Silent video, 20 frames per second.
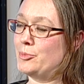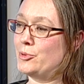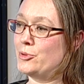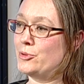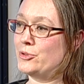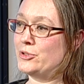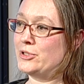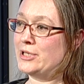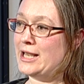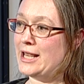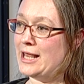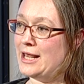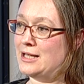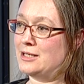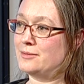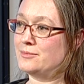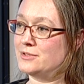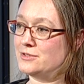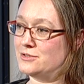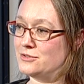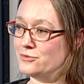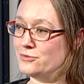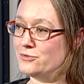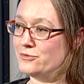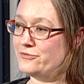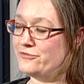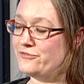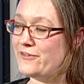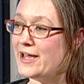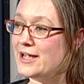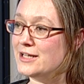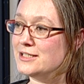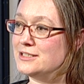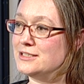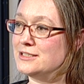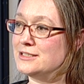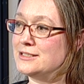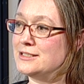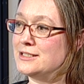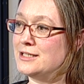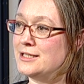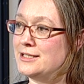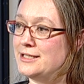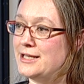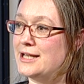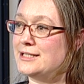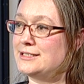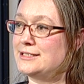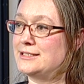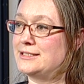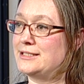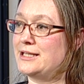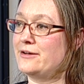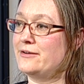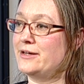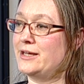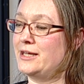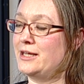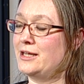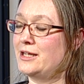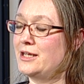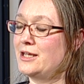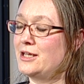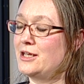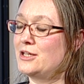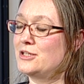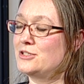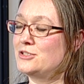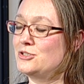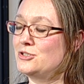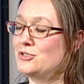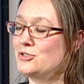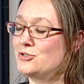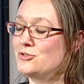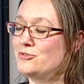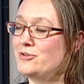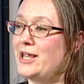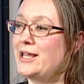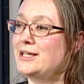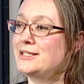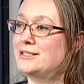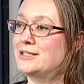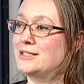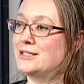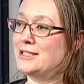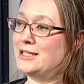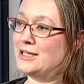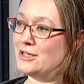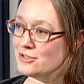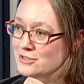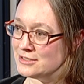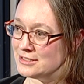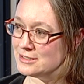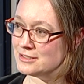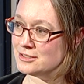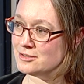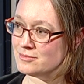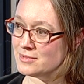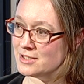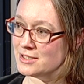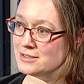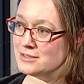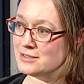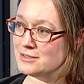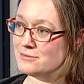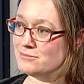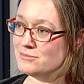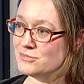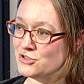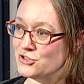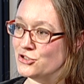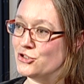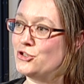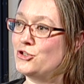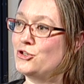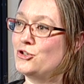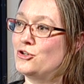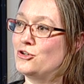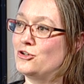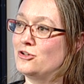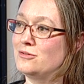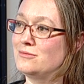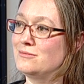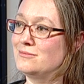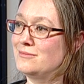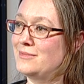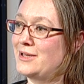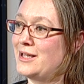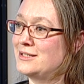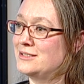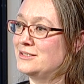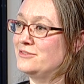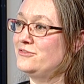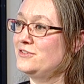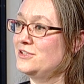important elements or factors that are necessary to creating an ecosystem that's secure and